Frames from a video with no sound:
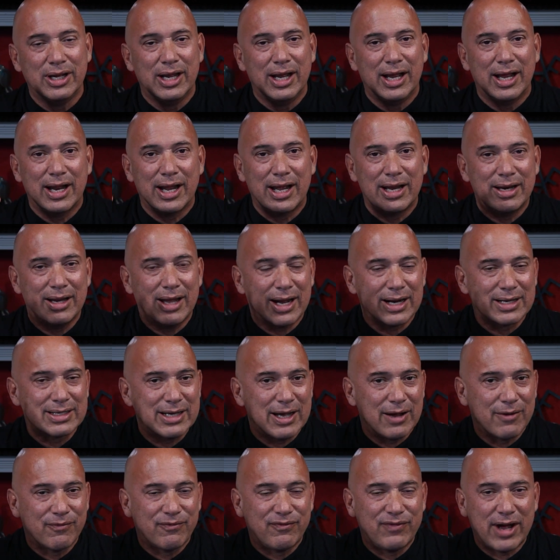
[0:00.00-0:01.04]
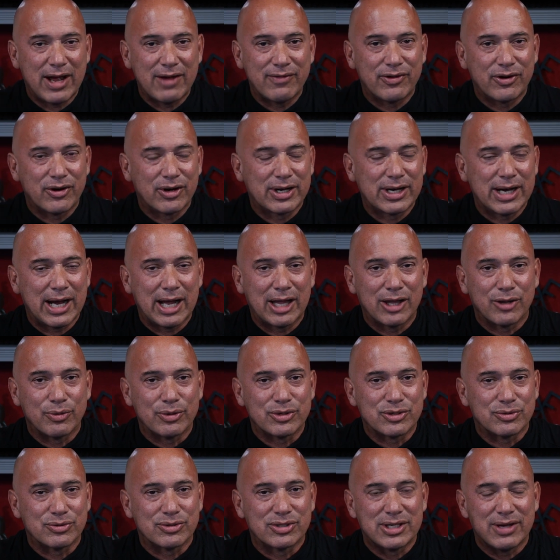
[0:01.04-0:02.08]
and I knocked down 500 calories
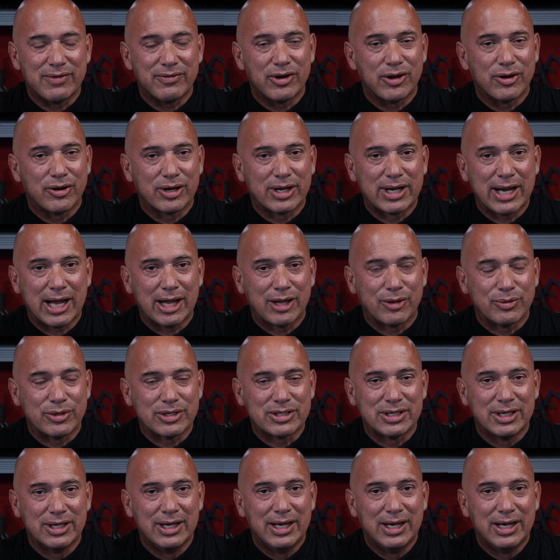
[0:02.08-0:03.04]
or 700 calories.